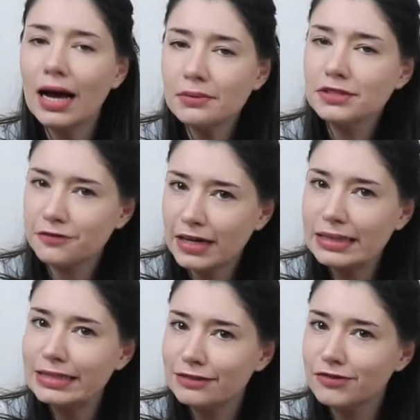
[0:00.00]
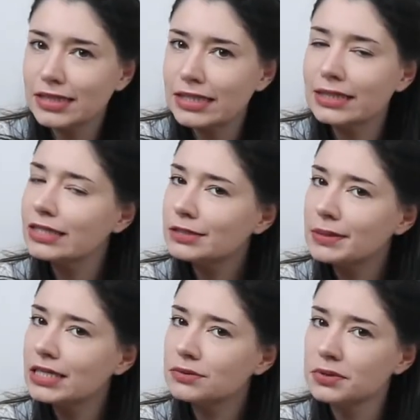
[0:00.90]
I was fairly convinced that this
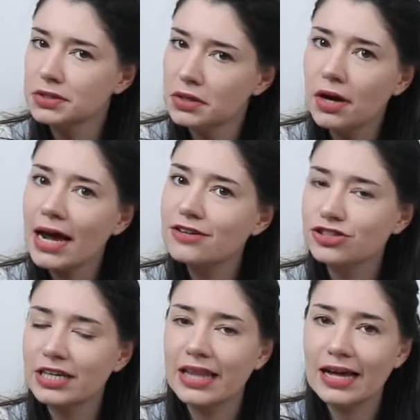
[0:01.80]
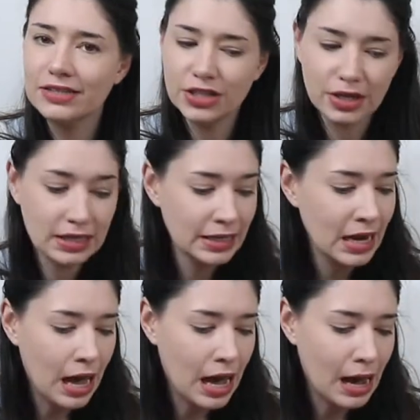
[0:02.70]
piece was not actually that dirty.
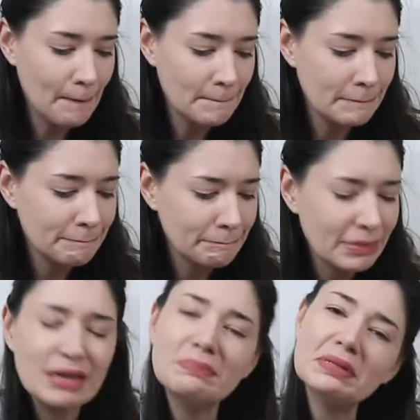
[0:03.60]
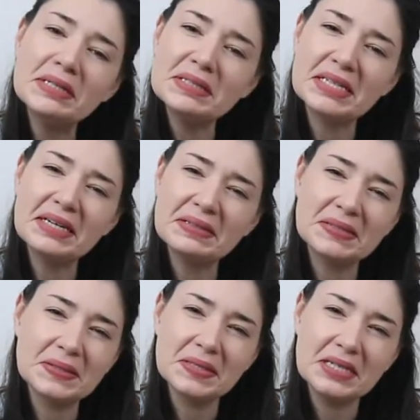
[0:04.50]
But let's take a
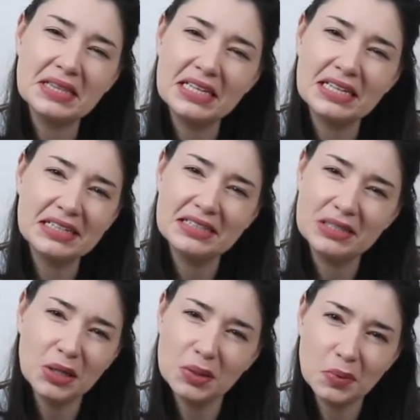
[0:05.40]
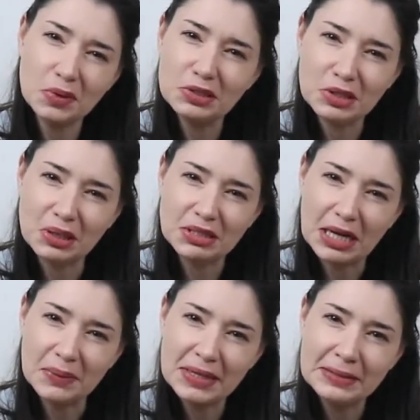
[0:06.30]
little look at the dirty water shot,
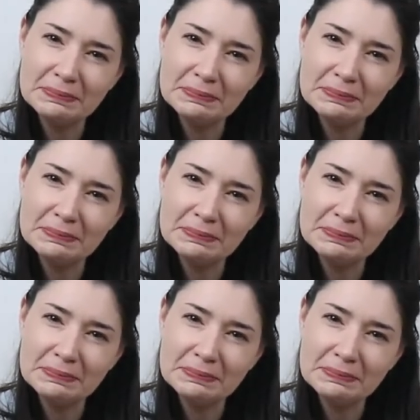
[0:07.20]
shall we?